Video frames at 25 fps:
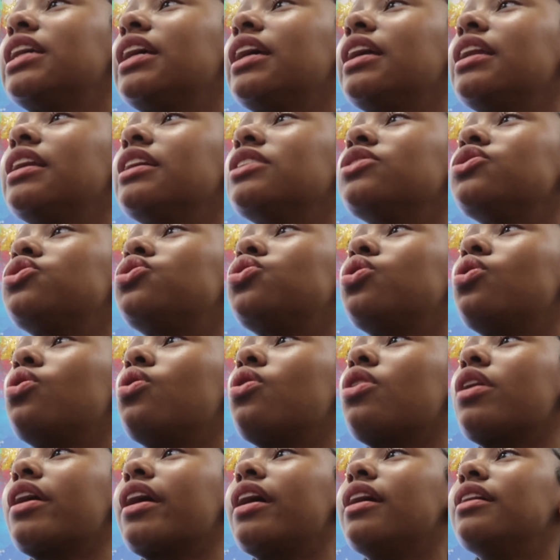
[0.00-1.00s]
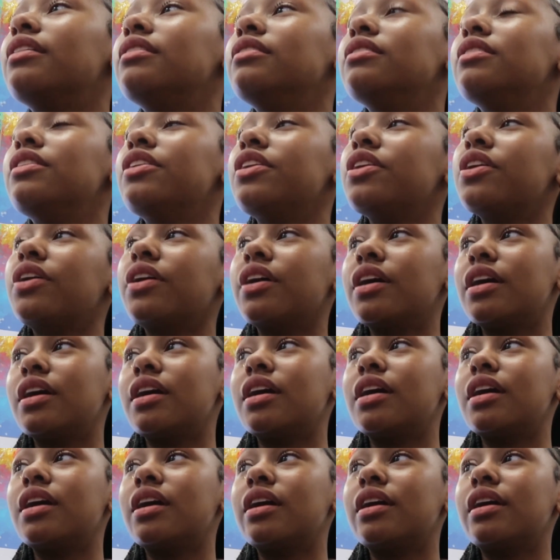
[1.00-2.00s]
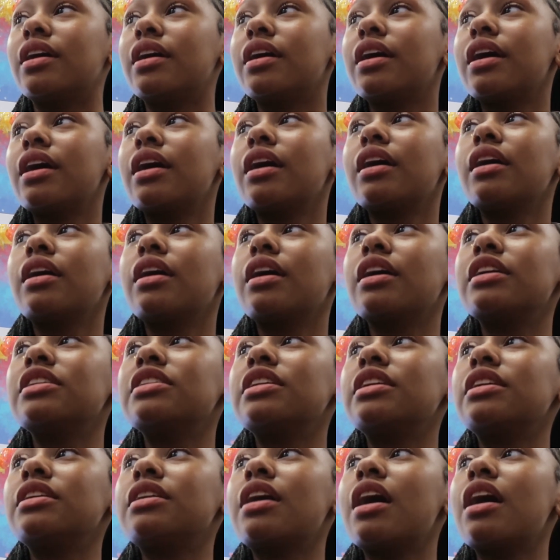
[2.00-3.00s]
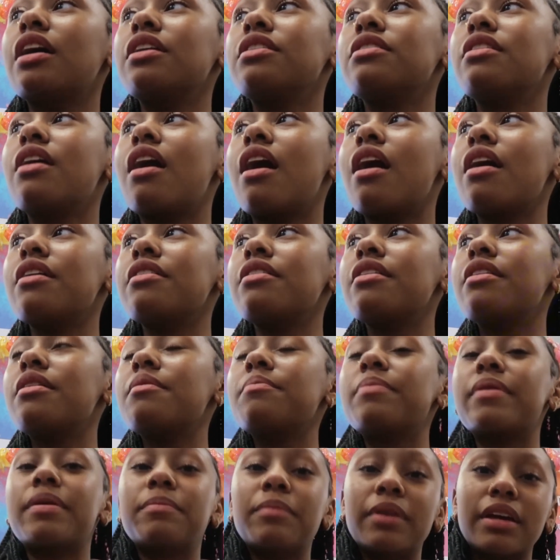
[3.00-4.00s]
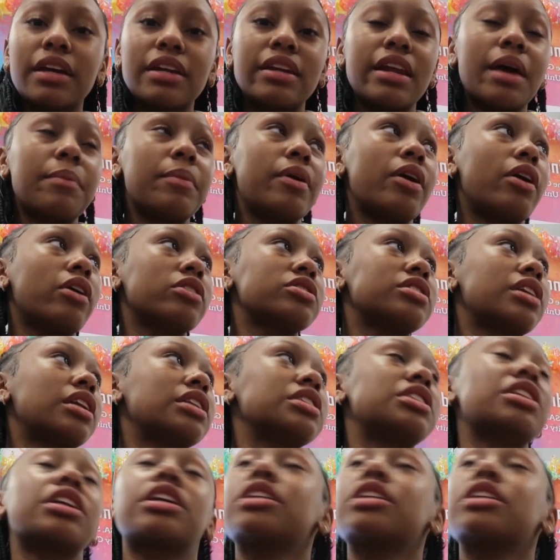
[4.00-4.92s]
Chania, Tori, Anira, and Hanaya, but me and Debbie are selling